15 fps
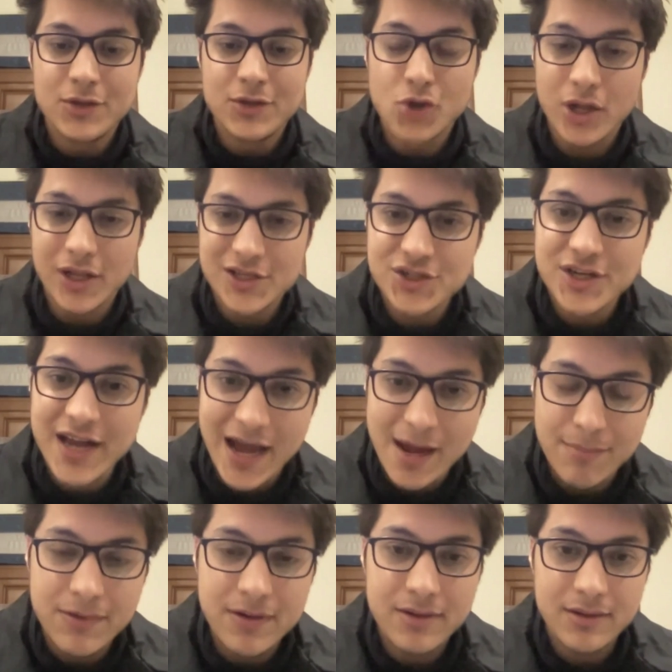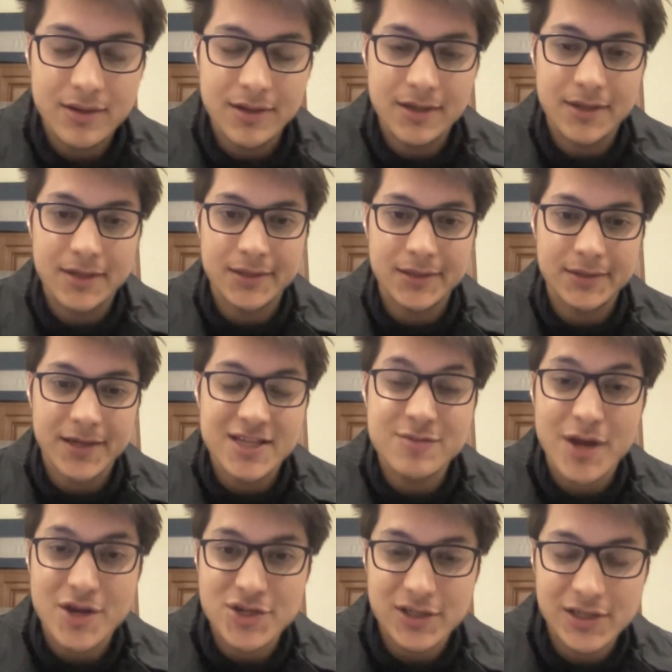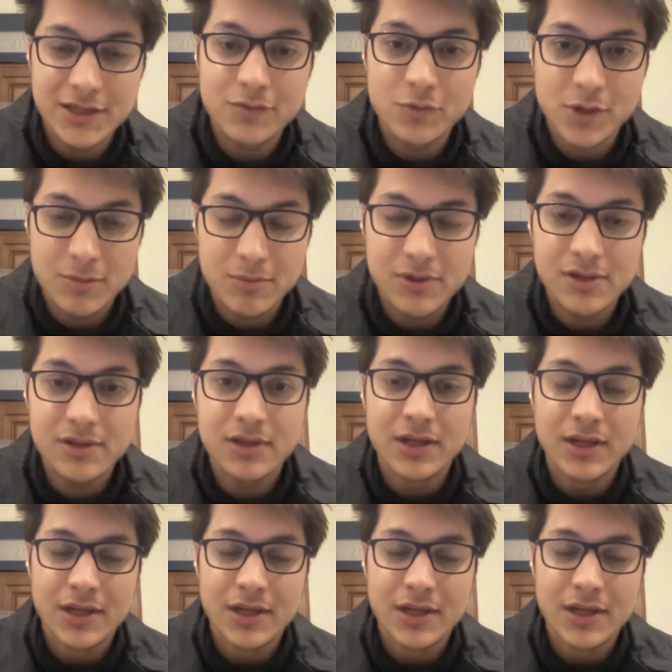knowledge gap, especially in verbal,